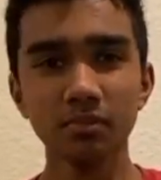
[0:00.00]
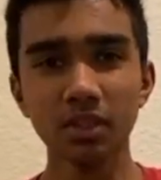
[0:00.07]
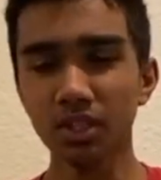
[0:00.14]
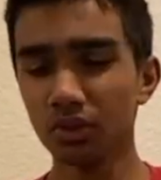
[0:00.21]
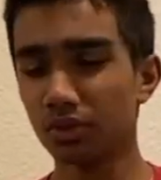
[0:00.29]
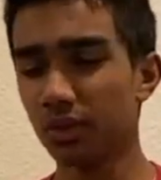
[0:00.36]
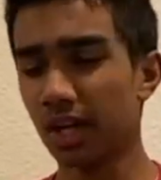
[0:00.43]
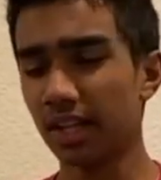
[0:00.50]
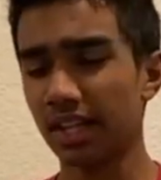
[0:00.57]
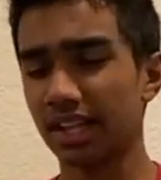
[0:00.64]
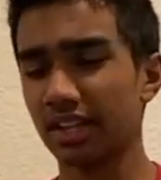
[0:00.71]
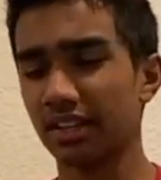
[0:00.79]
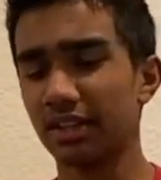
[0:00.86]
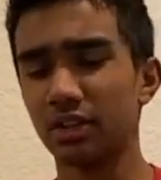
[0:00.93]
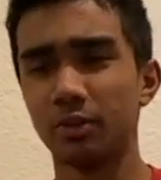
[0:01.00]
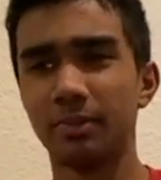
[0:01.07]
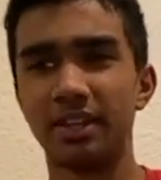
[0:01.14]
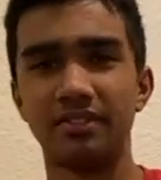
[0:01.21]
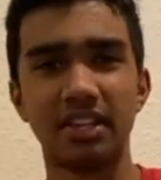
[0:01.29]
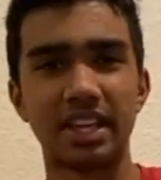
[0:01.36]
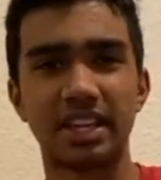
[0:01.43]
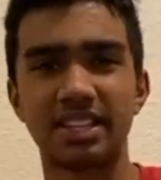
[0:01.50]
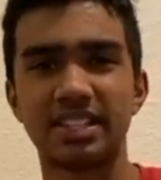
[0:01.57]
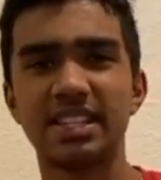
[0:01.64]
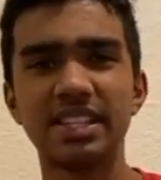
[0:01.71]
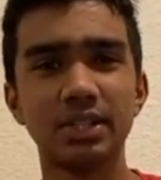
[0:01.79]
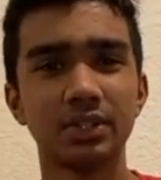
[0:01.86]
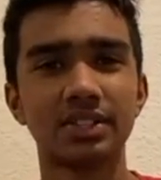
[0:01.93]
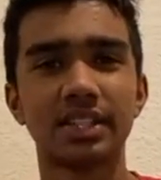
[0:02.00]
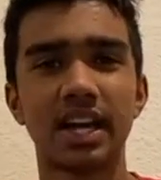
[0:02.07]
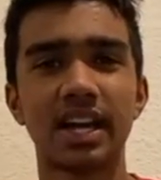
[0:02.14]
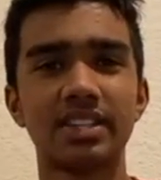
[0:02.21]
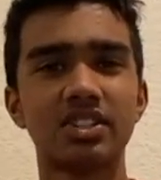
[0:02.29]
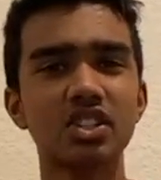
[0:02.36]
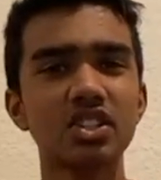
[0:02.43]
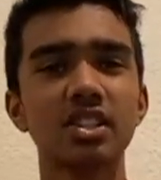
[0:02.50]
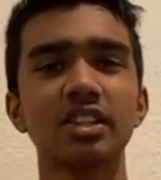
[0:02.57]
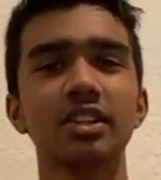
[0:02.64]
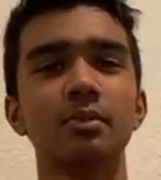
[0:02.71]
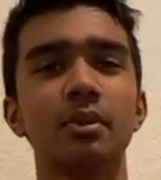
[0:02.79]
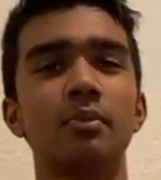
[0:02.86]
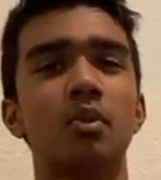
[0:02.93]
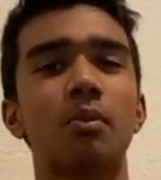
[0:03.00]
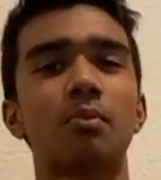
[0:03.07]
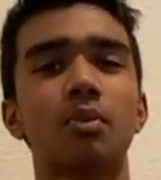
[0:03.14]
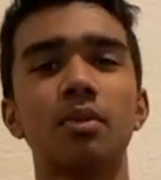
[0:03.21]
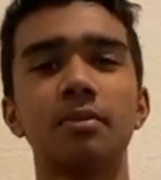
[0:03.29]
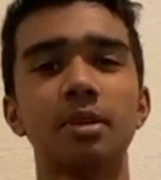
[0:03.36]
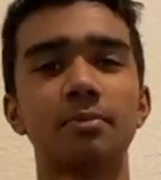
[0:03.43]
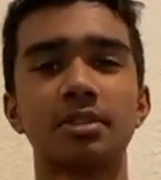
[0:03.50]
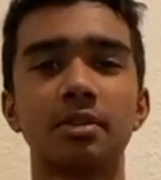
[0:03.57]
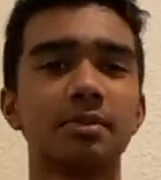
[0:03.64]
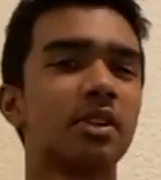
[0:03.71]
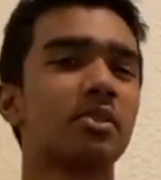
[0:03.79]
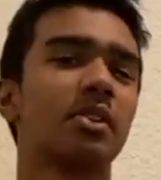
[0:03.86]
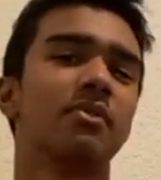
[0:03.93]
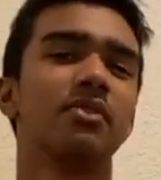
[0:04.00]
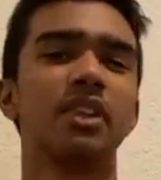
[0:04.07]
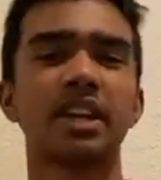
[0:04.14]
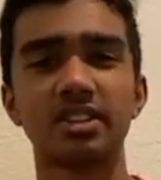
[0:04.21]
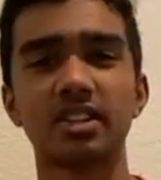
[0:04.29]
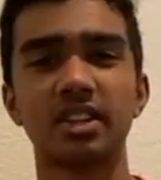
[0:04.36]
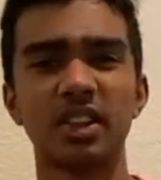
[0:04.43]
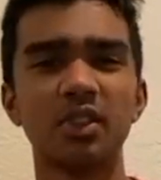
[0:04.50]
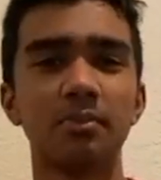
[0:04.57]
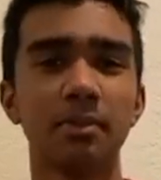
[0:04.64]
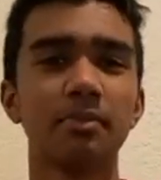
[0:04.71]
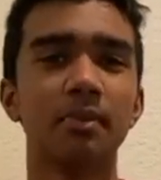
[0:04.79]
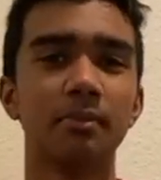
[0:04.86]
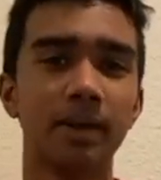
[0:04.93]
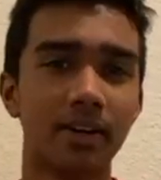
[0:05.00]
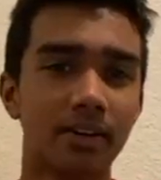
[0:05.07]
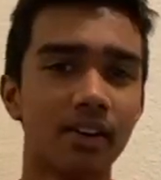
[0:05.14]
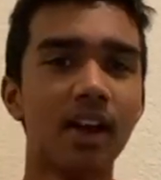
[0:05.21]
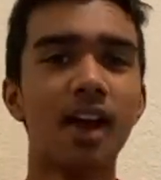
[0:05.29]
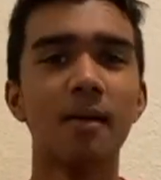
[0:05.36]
You got like a little bit of like a steel side, just a little bit more premium, something you can flex on other people better.